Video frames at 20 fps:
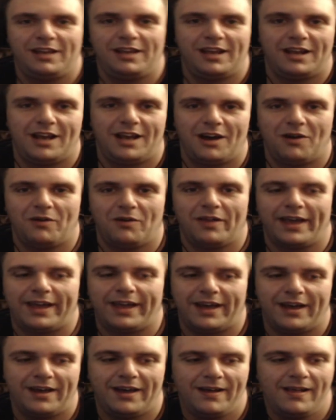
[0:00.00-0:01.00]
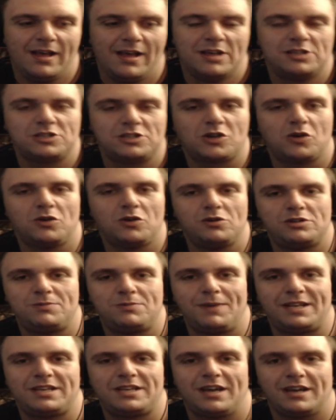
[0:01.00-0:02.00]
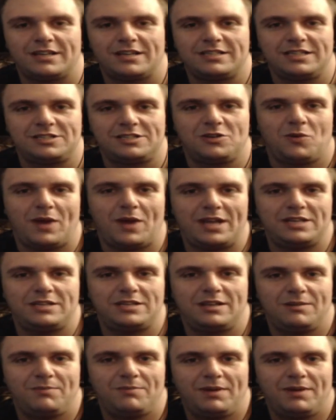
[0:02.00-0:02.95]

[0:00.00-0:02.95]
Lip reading: you know, like a Scrooge McDuck situation,